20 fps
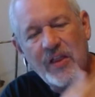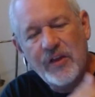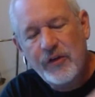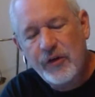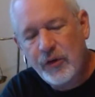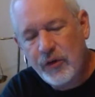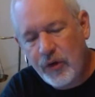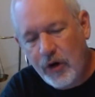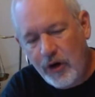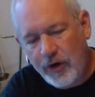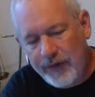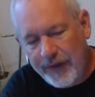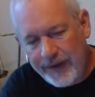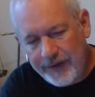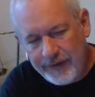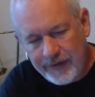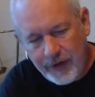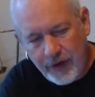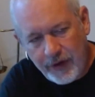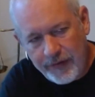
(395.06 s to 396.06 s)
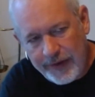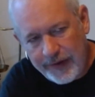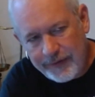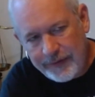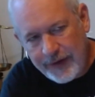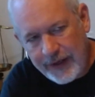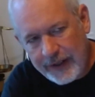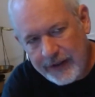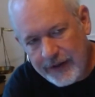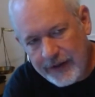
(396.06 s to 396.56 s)
so all that, all
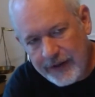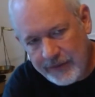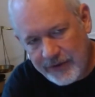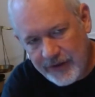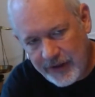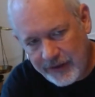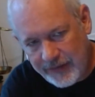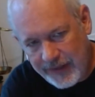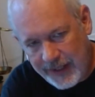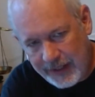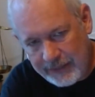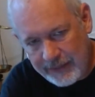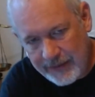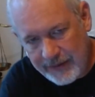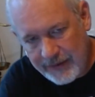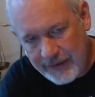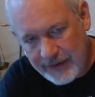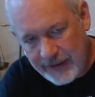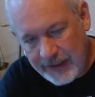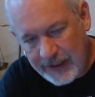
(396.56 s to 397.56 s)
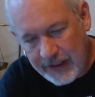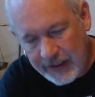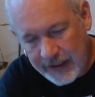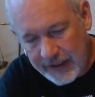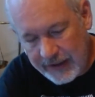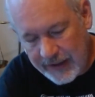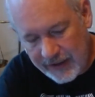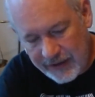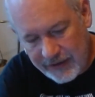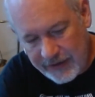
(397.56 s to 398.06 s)
that Fight Club stuff happens. And
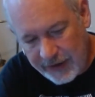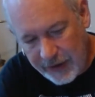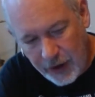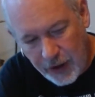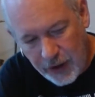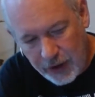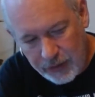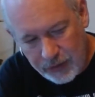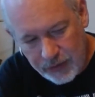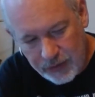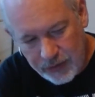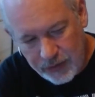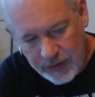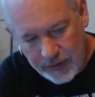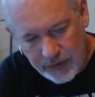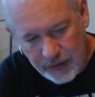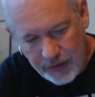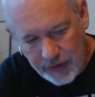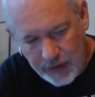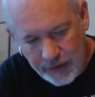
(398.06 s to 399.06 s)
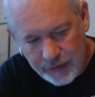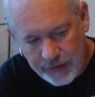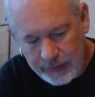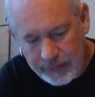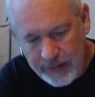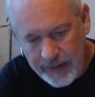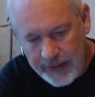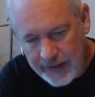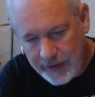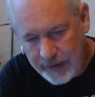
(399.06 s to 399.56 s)
again, that's the awkward,
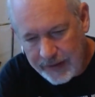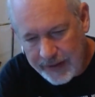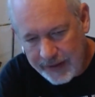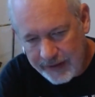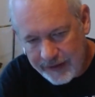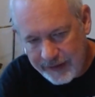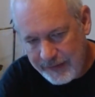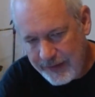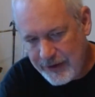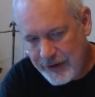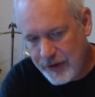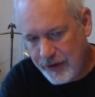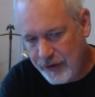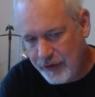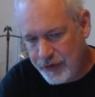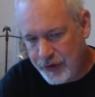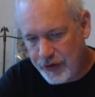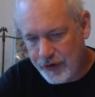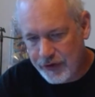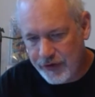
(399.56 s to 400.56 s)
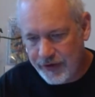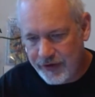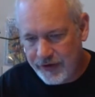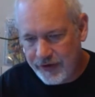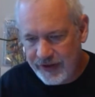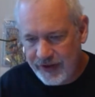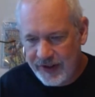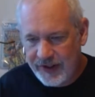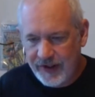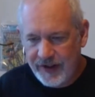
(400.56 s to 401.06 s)
every male has to be shown
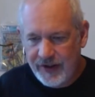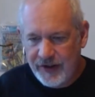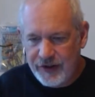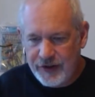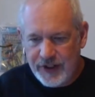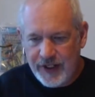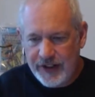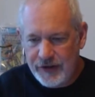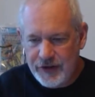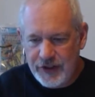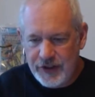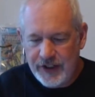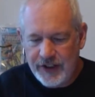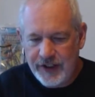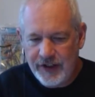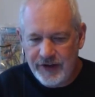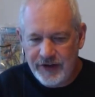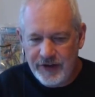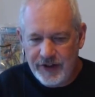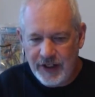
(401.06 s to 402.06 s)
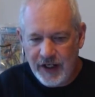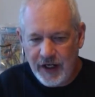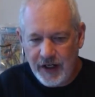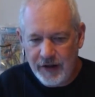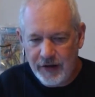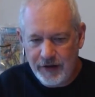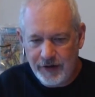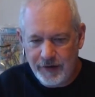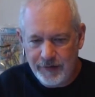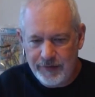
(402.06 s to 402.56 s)
shirtless. Shang-Chi gets the
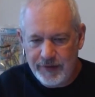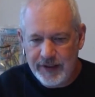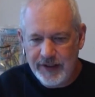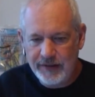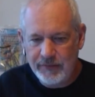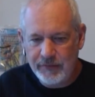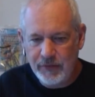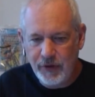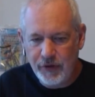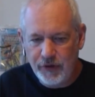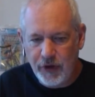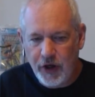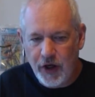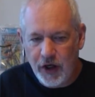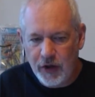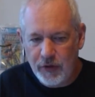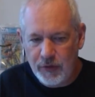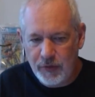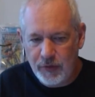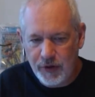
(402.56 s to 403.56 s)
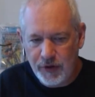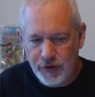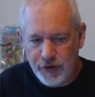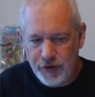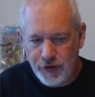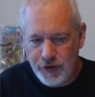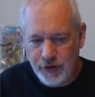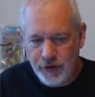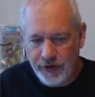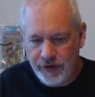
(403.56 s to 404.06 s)
honor of being the most awkward and
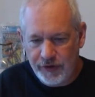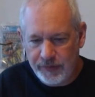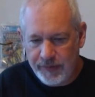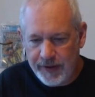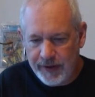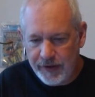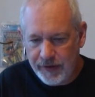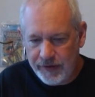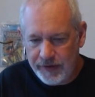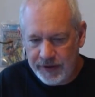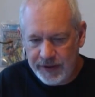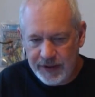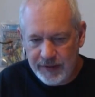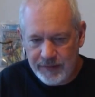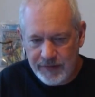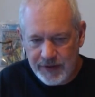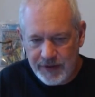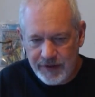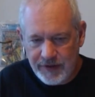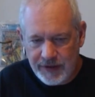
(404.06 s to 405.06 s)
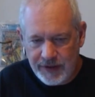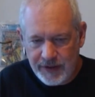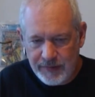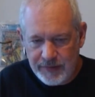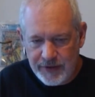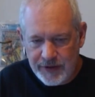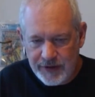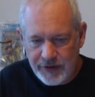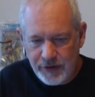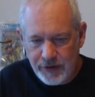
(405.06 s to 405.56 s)
shirtless male in the, in the
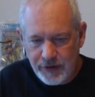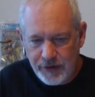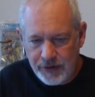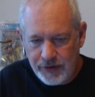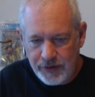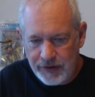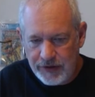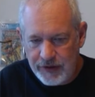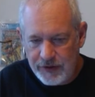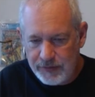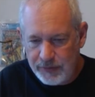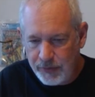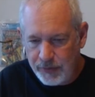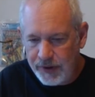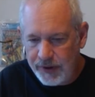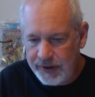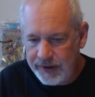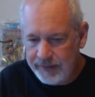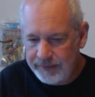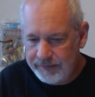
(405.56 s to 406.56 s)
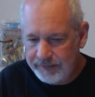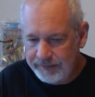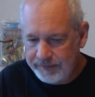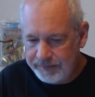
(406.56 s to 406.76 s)
M C U at this point.